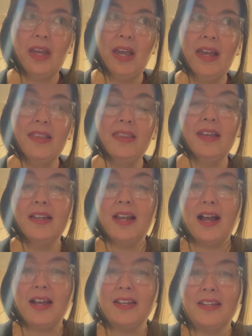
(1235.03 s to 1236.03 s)
then
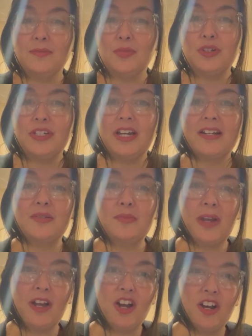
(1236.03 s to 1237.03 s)
I can protect
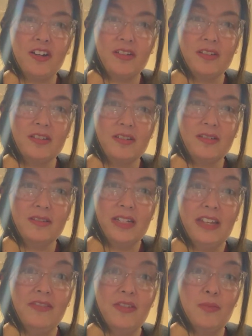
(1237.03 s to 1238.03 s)
my heart
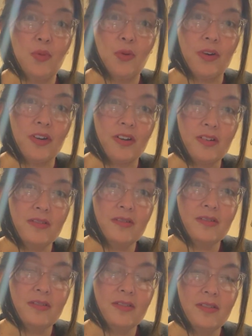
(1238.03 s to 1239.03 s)
even more.
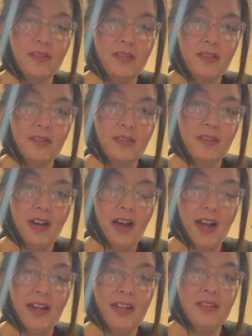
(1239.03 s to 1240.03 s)

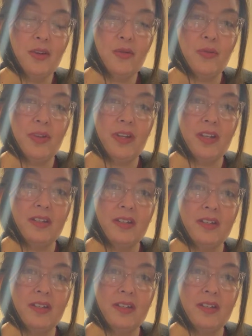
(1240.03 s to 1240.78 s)
I can know that,